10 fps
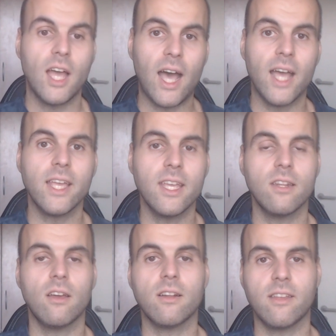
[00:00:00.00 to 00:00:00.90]
I
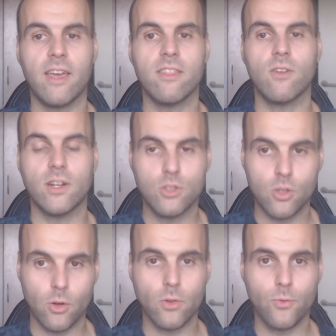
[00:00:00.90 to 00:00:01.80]
cannot gather a
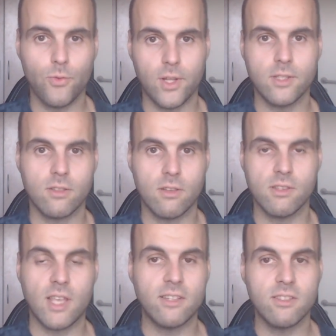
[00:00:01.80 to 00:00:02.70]
total friends
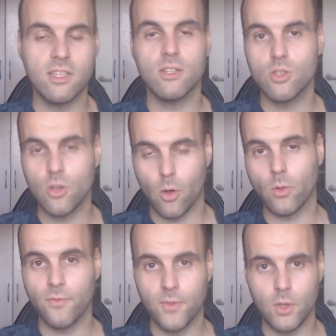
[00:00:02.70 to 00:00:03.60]
list and see a
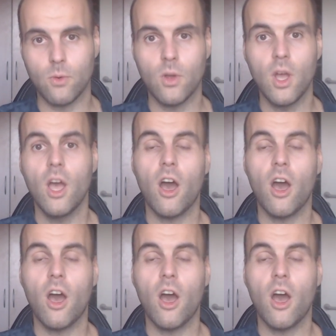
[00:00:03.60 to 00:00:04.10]
total view